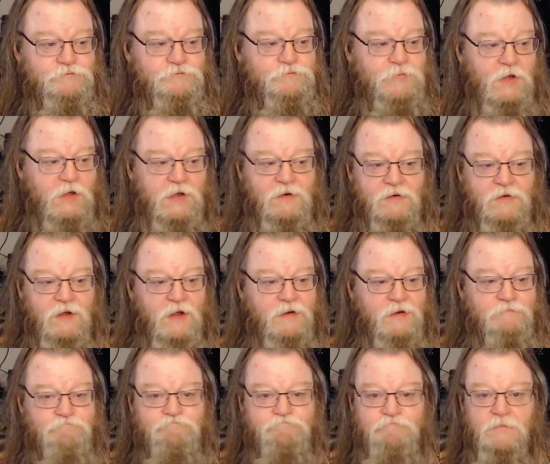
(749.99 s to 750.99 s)
that
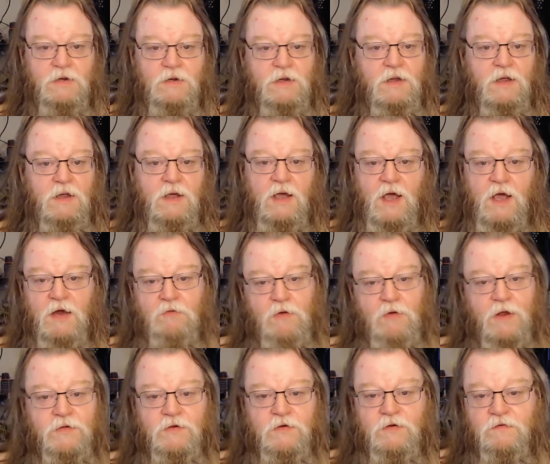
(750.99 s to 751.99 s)
I'd
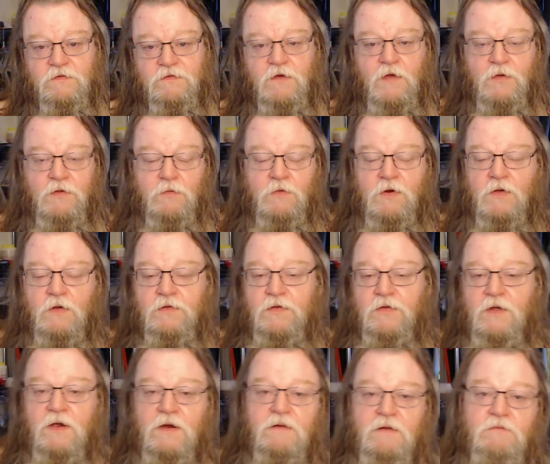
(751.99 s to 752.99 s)
rather you saw the real thing.